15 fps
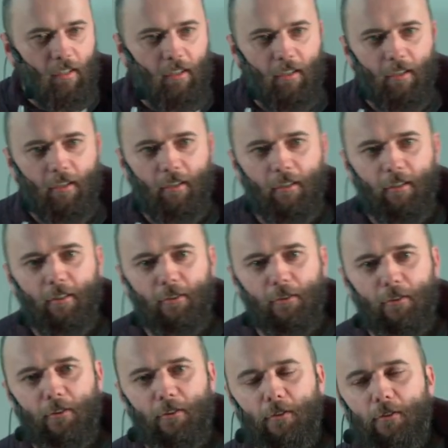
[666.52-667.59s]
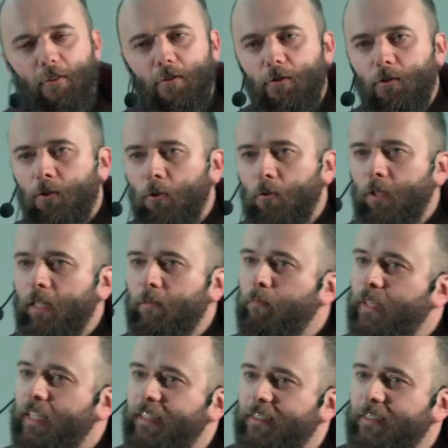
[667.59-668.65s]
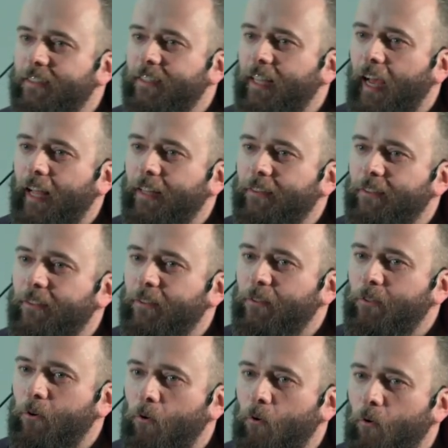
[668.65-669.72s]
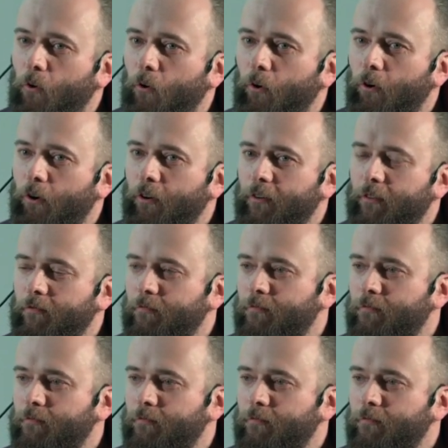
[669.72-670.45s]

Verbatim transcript: Uh, so that means that your